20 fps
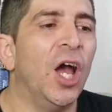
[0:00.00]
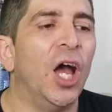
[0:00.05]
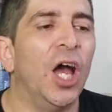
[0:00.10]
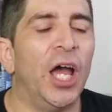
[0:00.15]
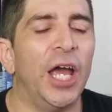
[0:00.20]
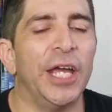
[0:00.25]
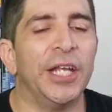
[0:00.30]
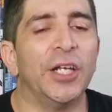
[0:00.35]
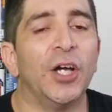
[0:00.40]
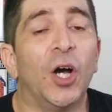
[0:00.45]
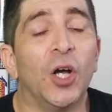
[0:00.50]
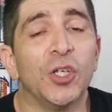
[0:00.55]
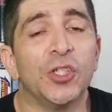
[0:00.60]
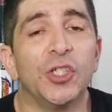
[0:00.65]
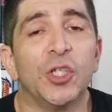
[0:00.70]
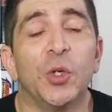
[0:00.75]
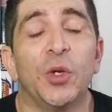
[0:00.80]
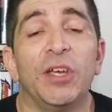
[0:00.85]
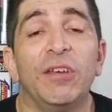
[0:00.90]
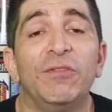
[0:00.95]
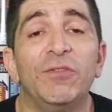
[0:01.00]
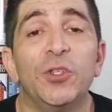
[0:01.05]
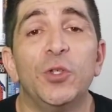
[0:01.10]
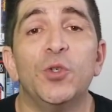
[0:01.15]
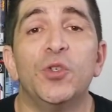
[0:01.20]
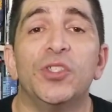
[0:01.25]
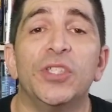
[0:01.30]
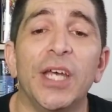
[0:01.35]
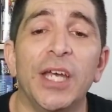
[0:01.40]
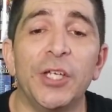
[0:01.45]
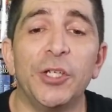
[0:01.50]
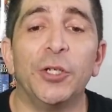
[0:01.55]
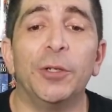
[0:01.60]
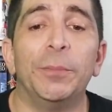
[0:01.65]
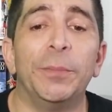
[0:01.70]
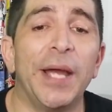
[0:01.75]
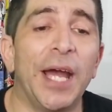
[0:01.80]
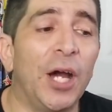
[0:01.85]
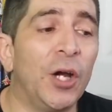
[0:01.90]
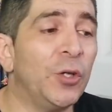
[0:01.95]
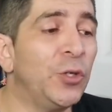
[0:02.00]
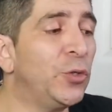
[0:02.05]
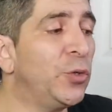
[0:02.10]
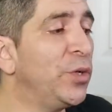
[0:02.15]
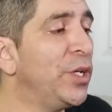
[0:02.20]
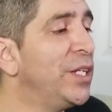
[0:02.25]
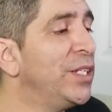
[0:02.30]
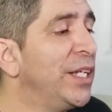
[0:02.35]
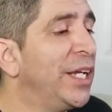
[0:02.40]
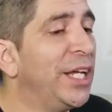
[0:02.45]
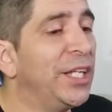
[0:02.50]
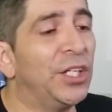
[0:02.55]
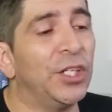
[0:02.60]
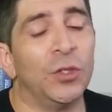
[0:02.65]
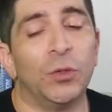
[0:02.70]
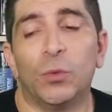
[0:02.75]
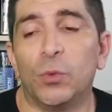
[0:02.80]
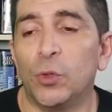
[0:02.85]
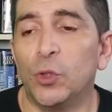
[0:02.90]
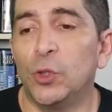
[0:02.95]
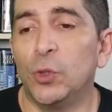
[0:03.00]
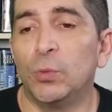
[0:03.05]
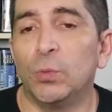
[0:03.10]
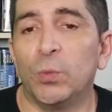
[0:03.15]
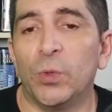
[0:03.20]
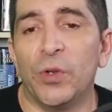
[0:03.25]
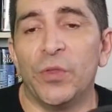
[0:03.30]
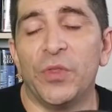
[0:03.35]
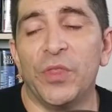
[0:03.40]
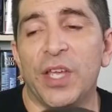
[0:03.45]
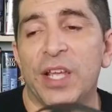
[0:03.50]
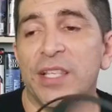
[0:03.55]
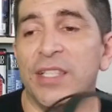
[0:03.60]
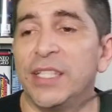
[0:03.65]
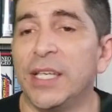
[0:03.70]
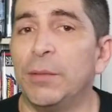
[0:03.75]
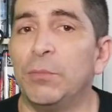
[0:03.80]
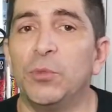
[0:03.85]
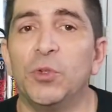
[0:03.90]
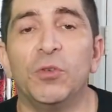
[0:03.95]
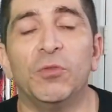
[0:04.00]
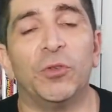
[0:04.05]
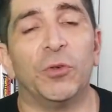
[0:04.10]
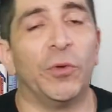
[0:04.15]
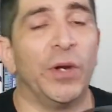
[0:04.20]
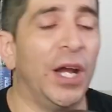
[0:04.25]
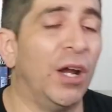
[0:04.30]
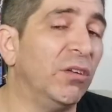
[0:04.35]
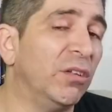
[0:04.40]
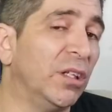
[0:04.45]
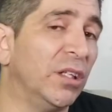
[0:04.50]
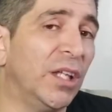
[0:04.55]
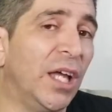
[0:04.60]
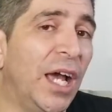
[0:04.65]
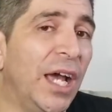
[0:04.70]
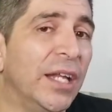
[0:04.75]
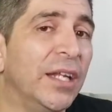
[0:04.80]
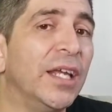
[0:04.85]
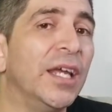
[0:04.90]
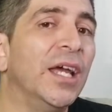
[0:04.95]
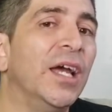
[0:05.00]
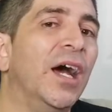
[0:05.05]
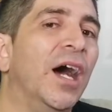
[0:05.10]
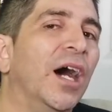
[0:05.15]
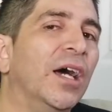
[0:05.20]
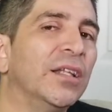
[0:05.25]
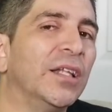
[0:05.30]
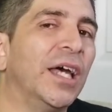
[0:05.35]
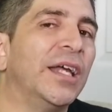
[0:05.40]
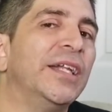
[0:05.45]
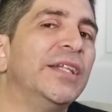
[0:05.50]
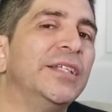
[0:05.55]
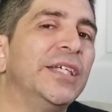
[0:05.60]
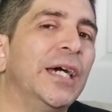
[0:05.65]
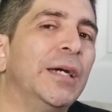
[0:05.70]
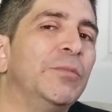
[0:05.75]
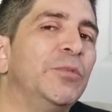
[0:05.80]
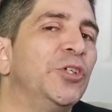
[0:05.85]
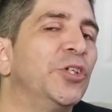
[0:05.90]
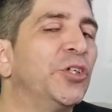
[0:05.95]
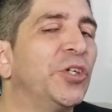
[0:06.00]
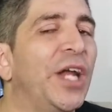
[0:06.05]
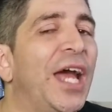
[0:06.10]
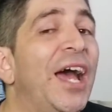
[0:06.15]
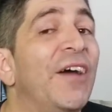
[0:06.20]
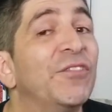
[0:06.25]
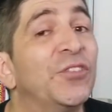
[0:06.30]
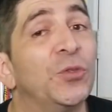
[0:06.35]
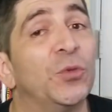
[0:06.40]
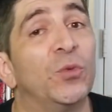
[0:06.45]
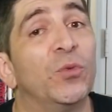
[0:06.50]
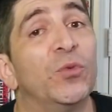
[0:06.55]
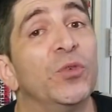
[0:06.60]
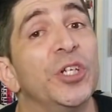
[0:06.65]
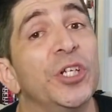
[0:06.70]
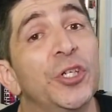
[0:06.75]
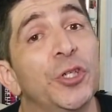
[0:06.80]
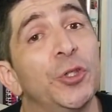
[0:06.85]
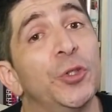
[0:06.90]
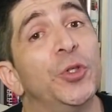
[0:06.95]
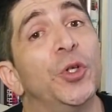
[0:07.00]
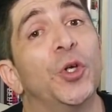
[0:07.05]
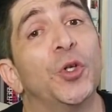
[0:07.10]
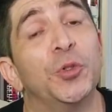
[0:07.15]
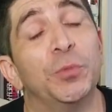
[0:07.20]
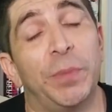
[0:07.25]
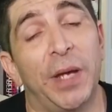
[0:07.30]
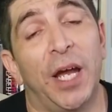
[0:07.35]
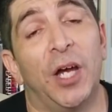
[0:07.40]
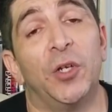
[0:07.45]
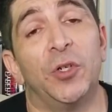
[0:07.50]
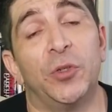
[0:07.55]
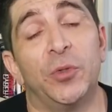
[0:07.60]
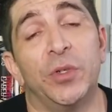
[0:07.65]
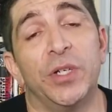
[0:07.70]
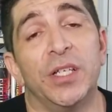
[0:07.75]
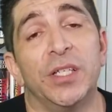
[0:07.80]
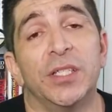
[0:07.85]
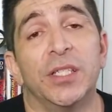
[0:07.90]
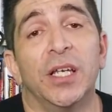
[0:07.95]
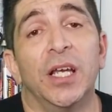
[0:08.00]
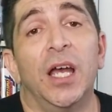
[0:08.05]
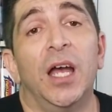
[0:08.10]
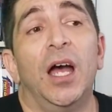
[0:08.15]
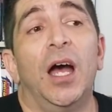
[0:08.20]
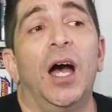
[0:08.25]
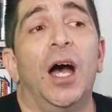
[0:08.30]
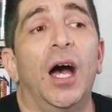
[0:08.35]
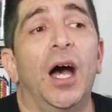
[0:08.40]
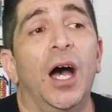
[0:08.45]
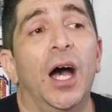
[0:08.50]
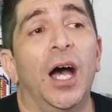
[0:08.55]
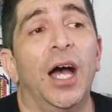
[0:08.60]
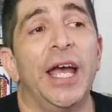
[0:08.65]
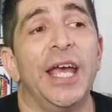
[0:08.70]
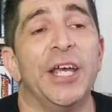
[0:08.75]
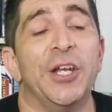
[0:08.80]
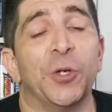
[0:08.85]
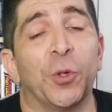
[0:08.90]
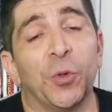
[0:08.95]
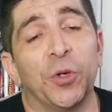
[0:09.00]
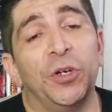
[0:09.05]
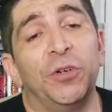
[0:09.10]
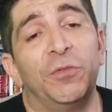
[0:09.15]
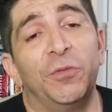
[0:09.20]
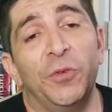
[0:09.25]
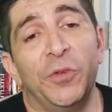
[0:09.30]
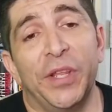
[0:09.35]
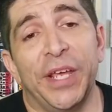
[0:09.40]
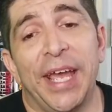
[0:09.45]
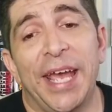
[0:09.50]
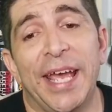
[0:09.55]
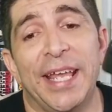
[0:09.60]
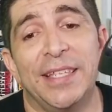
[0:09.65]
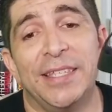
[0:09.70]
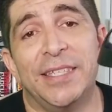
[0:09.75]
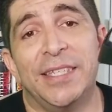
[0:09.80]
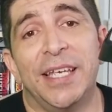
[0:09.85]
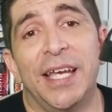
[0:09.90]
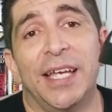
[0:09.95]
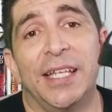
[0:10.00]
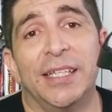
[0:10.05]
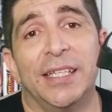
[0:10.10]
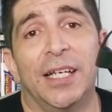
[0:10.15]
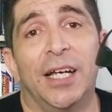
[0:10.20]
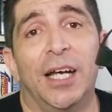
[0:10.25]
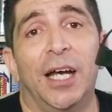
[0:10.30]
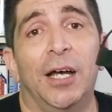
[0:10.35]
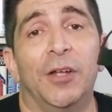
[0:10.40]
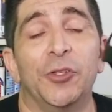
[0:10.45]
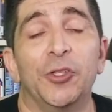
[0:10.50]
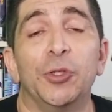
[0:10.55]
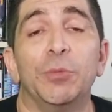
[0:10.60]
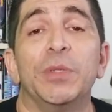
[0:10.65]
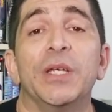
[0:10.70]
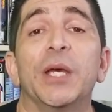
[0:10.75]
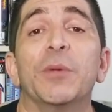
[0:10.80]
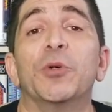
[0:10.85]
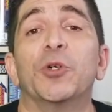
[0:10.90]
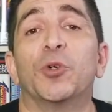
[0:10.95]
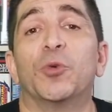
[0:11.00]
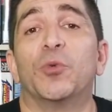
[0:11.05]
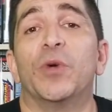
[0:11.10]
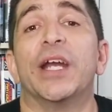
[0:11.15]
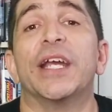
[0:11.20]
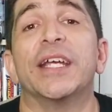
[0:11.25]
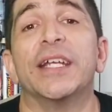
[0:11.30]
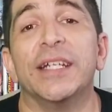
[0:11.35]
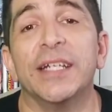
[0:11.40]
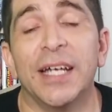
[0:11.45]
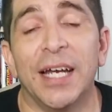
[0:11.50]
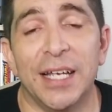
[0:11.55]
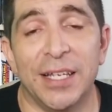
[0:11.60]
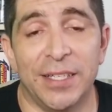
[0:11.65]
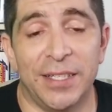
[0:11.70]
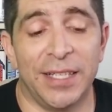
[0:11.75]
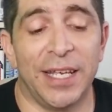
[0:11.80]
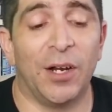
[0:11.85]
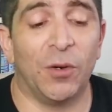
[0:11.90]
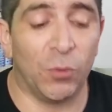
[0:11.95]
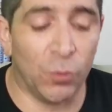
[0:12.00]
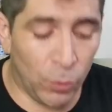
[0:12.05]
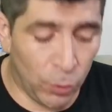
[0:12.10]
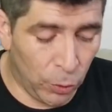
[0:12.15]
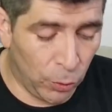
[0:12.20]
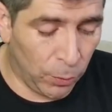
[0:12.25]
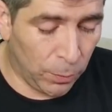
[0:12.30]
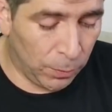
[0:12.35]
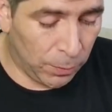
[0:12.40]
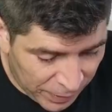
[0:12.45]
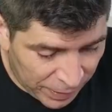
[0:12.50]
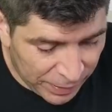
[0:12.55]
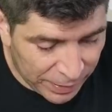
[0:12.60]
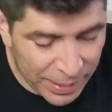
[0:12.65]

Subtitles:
And also, if you set your boundaries in a room where things get moved around a lot of times you're going to have to redo those boundaries in order for the headset to be able to recognize that room.